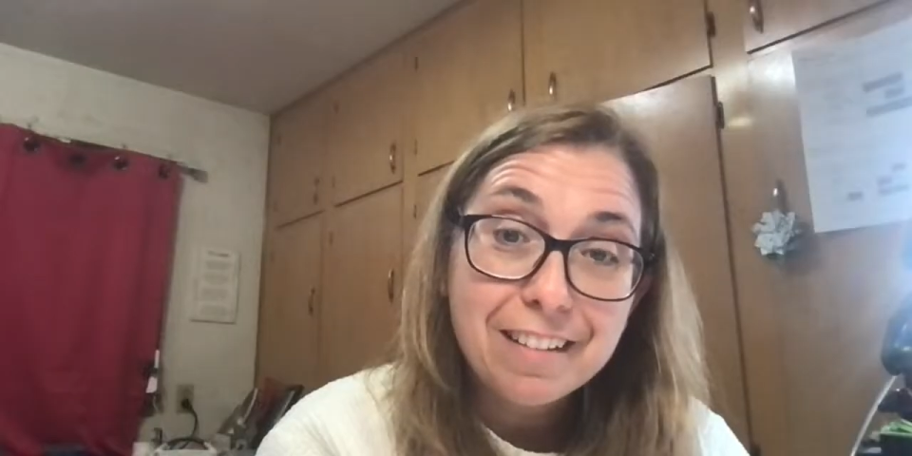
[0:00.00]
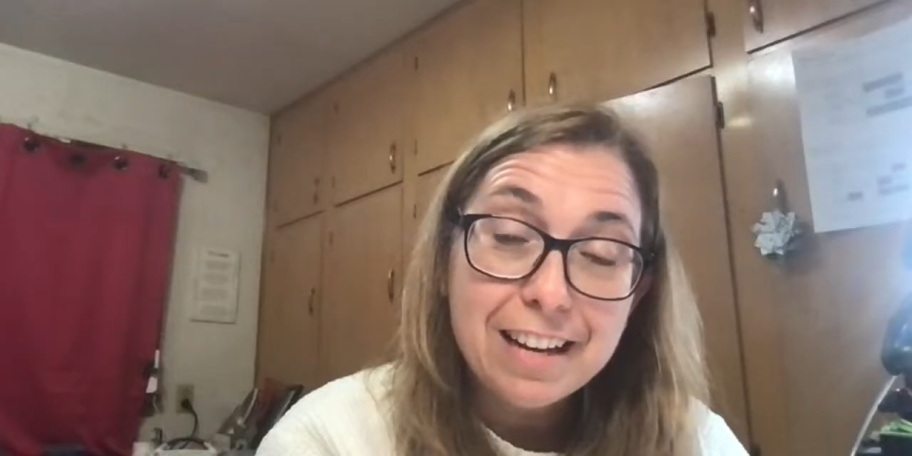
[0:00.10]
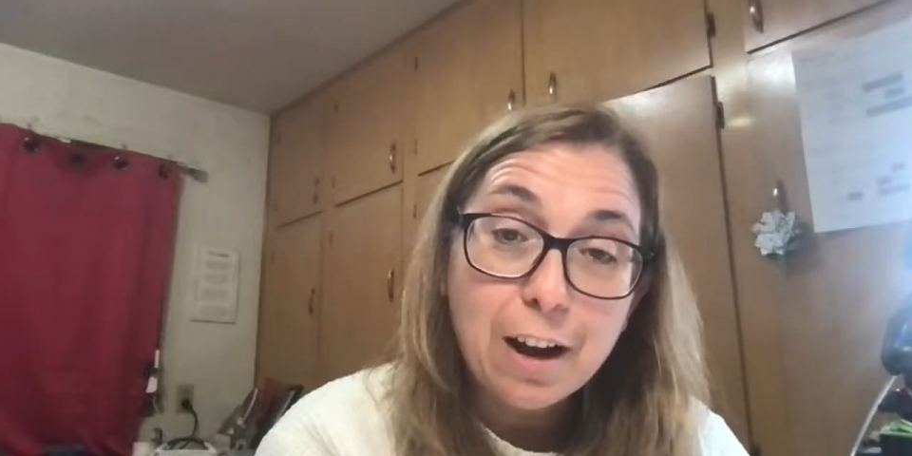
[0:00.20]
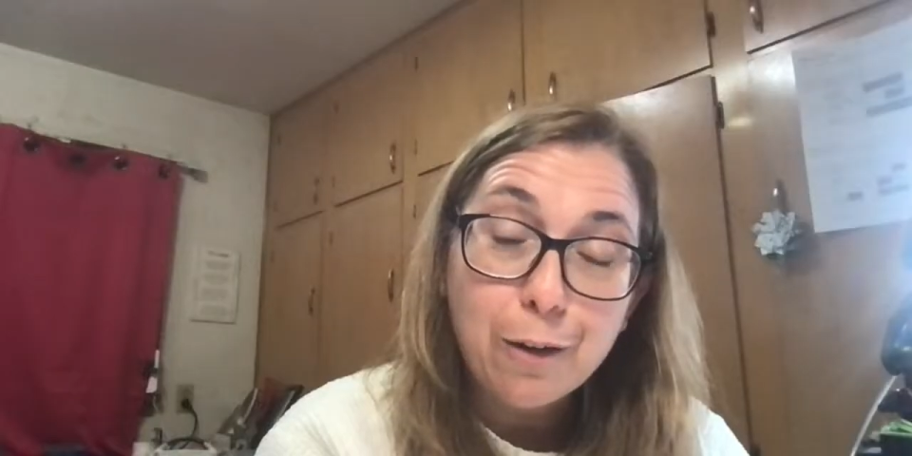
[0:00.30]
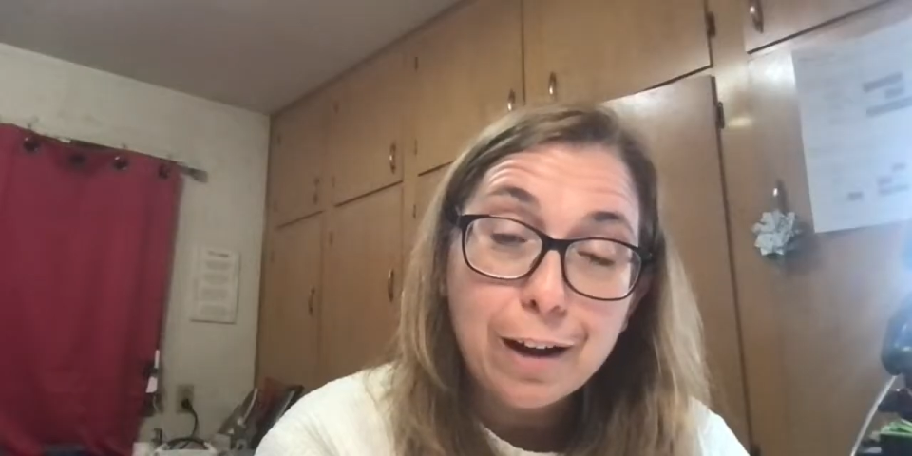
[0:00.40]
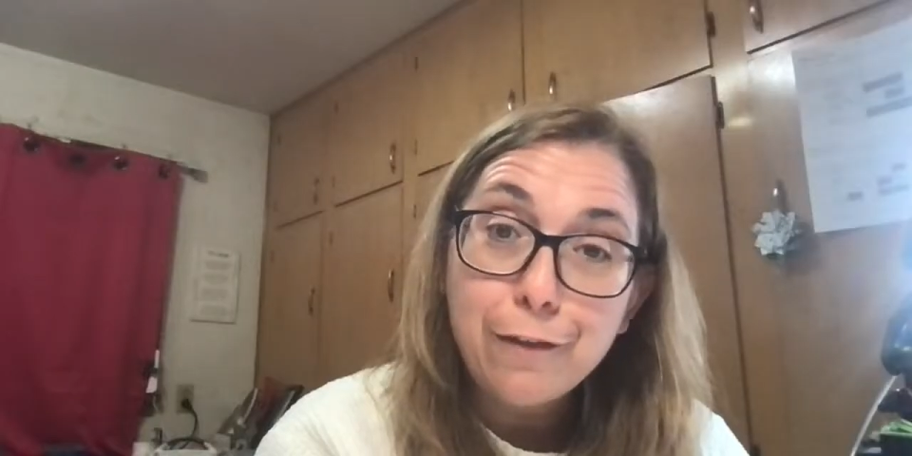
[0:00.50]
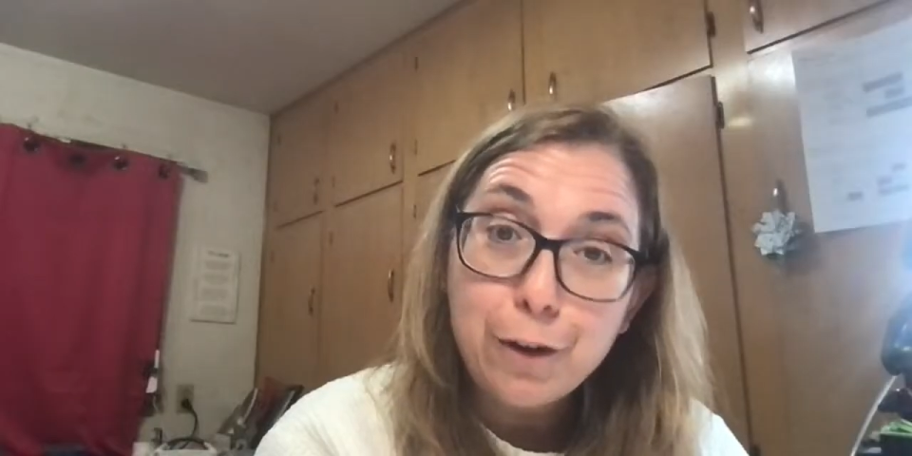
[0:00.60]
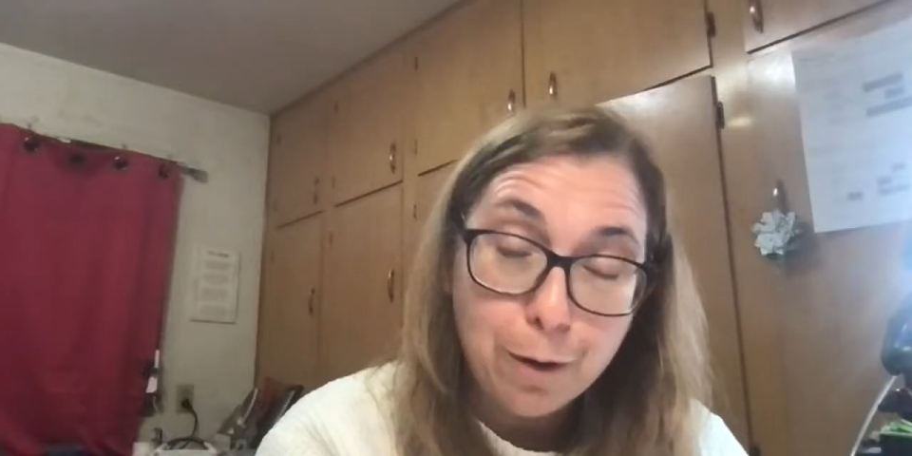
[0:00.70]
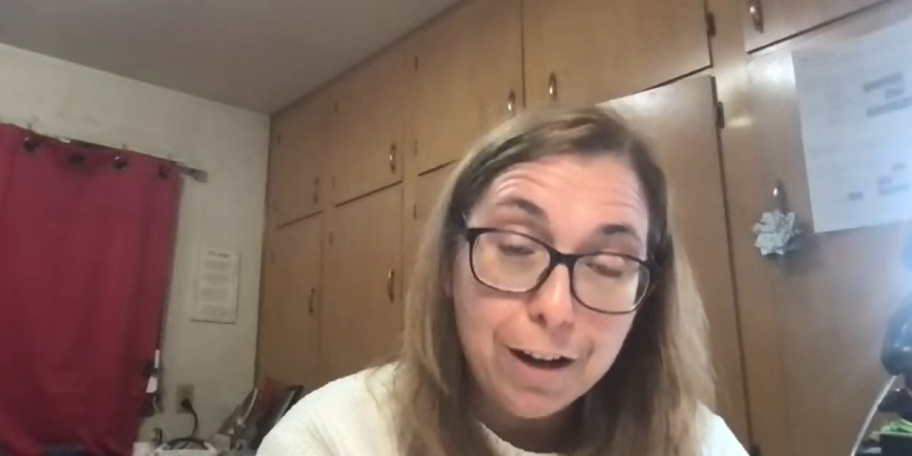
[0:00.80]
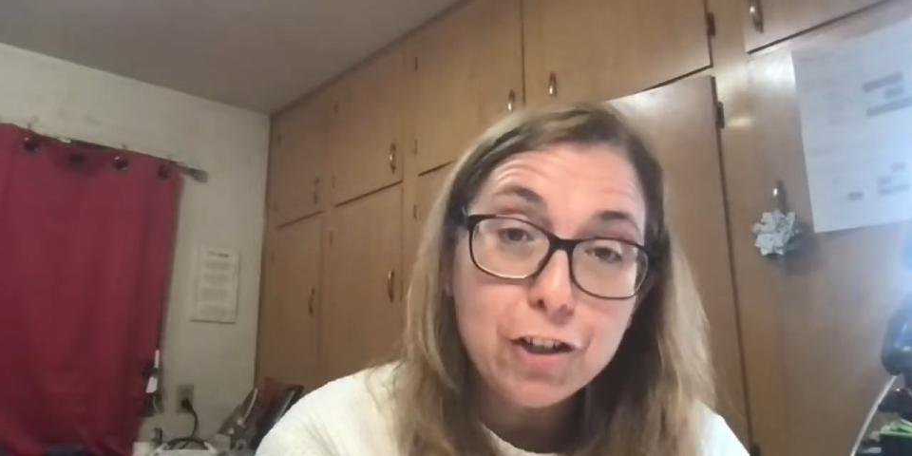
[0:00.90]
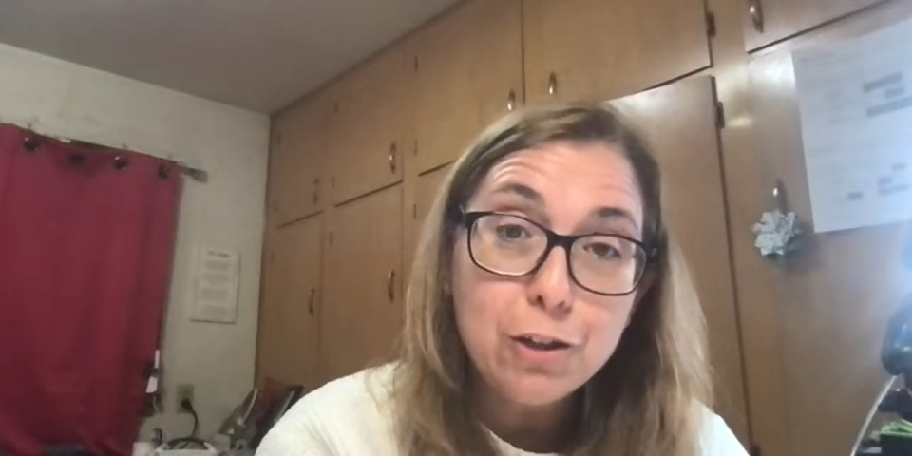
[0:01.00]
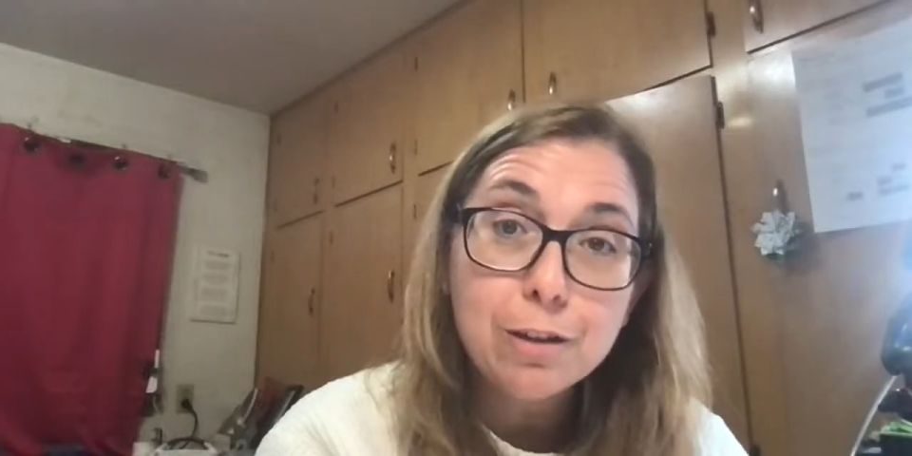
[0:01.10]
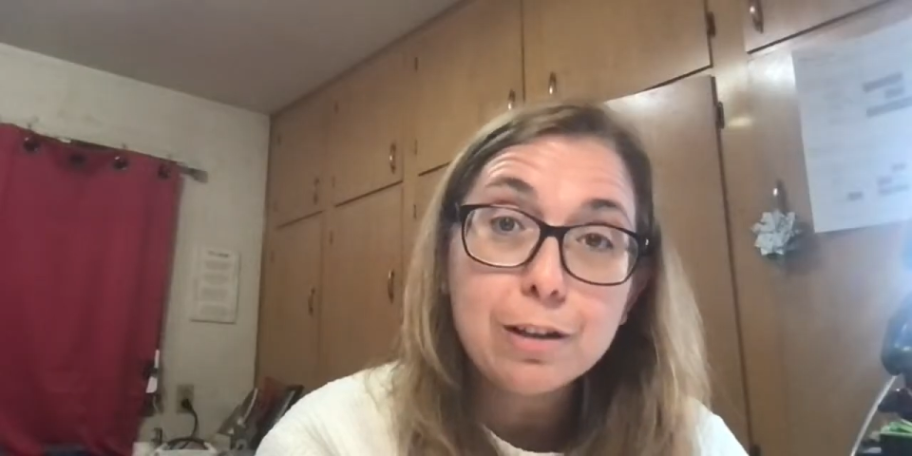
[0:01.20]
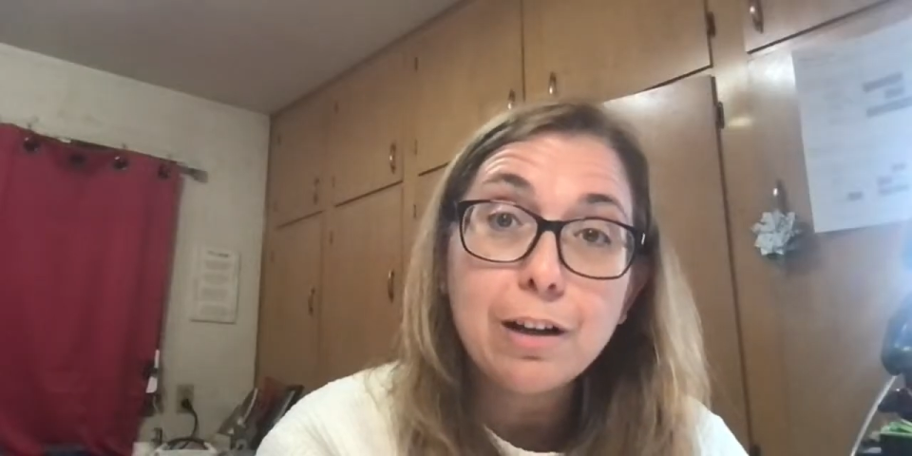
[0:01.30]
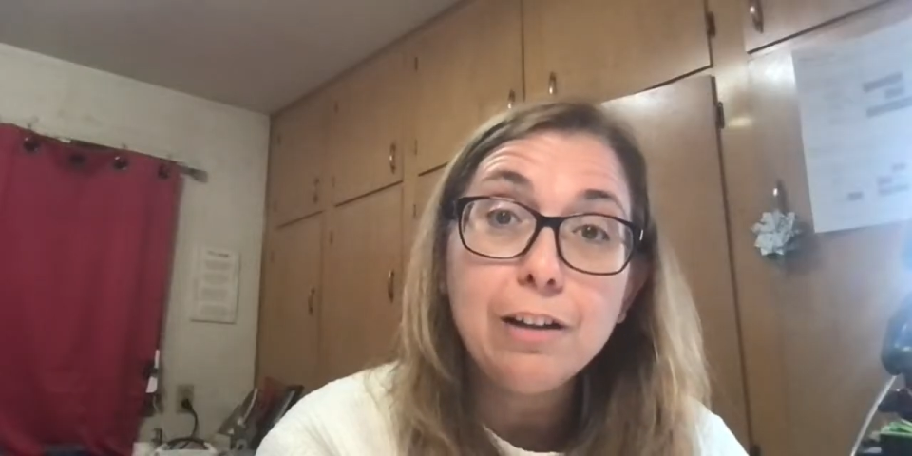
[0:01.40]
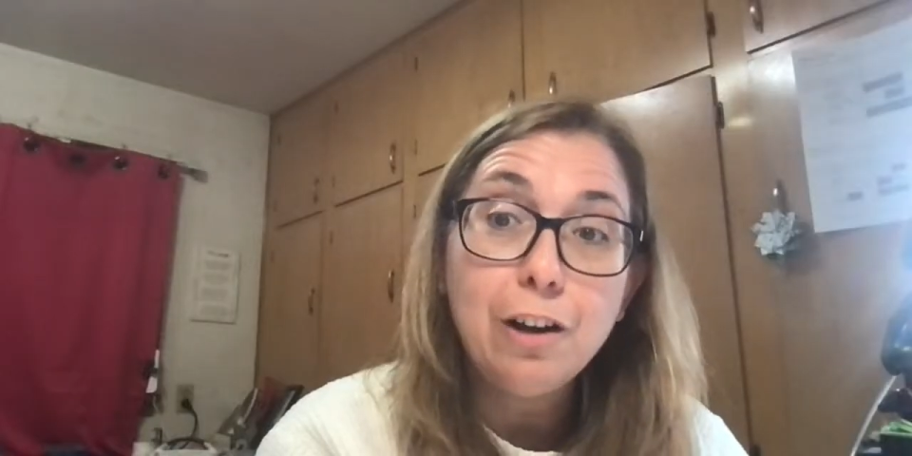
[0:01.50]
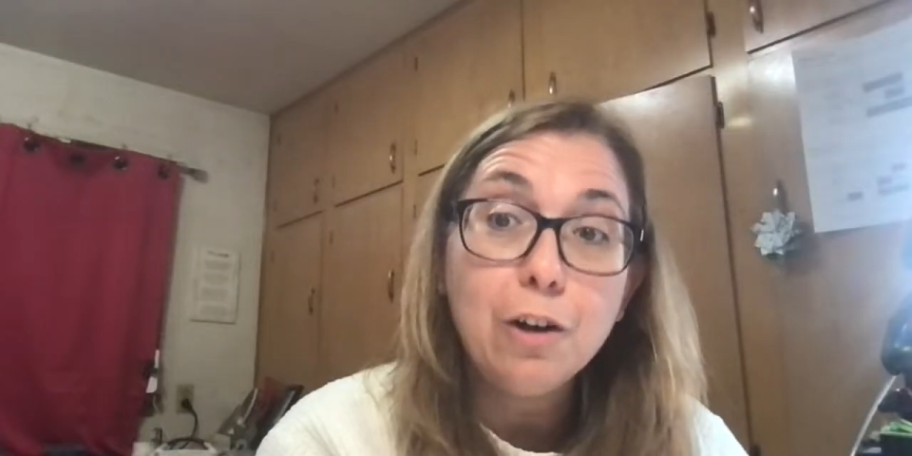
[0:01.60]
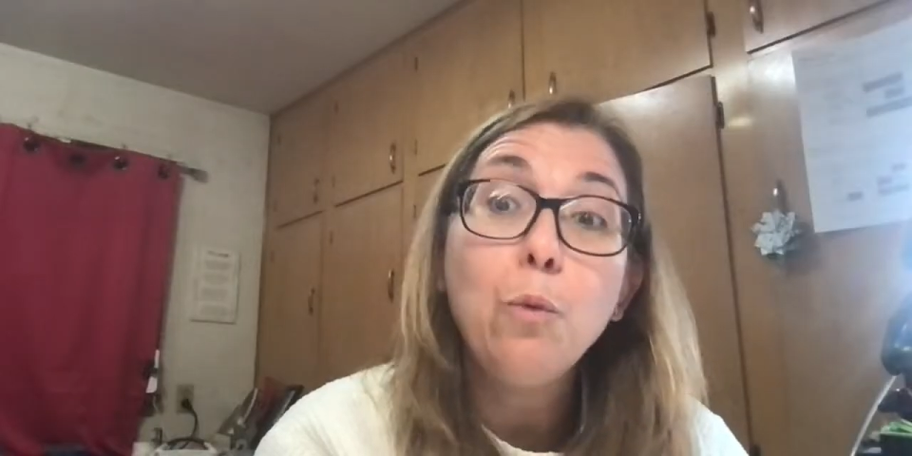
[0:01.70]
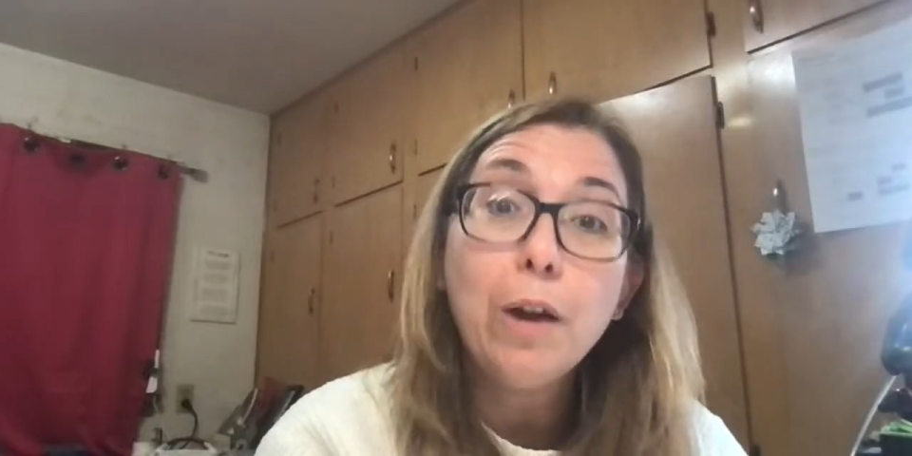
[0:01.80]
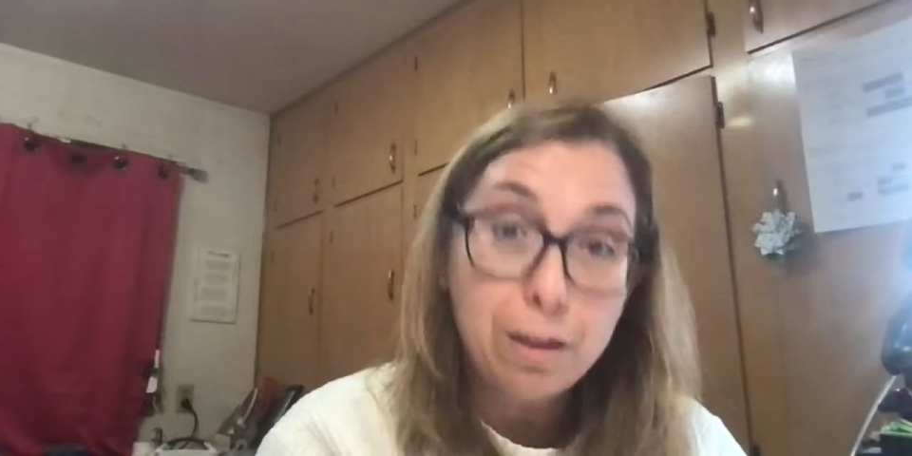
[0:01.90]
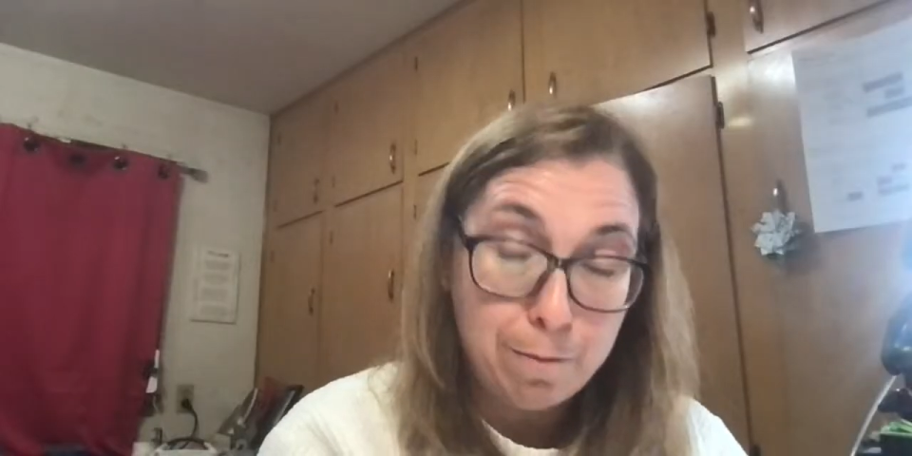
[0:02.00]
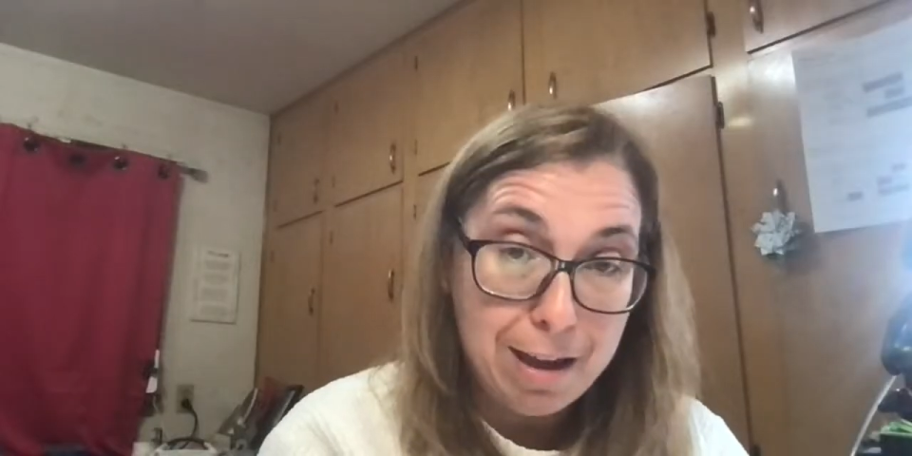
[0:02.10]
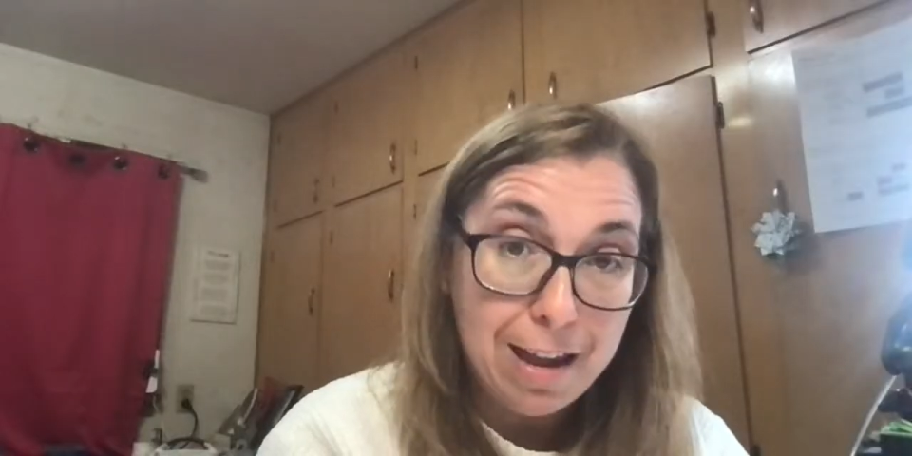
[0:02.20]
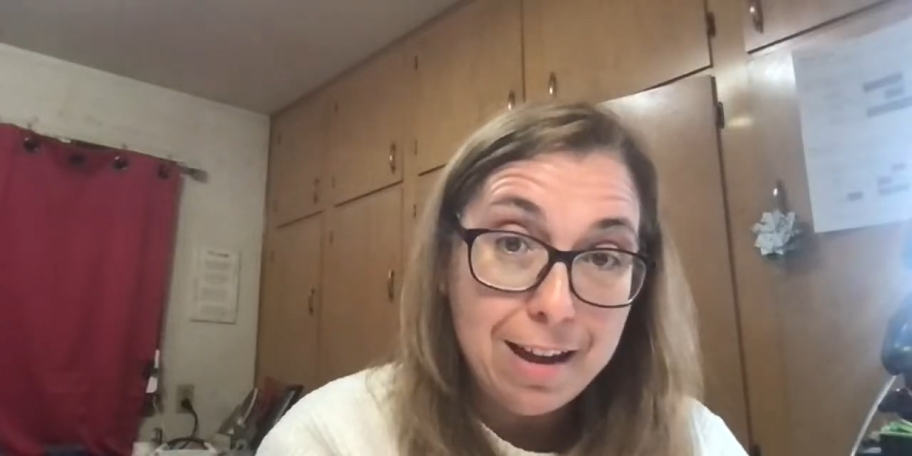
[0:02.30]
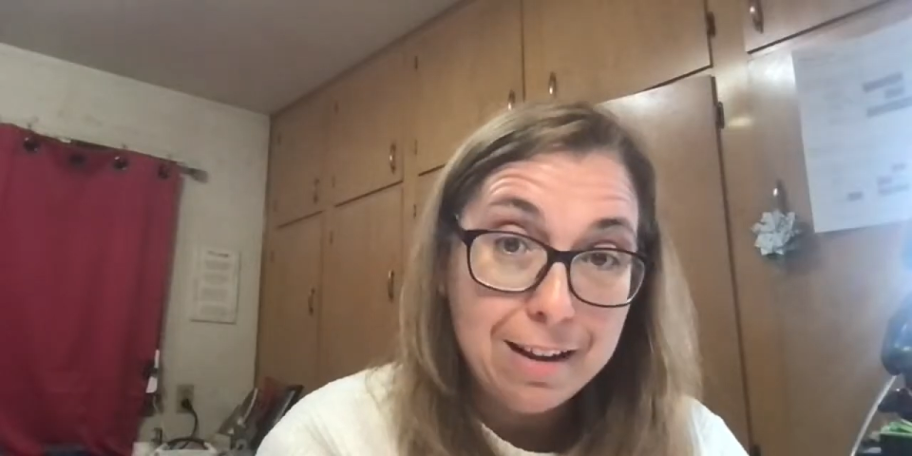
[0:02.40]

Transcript: Now, if you want to do this along with me,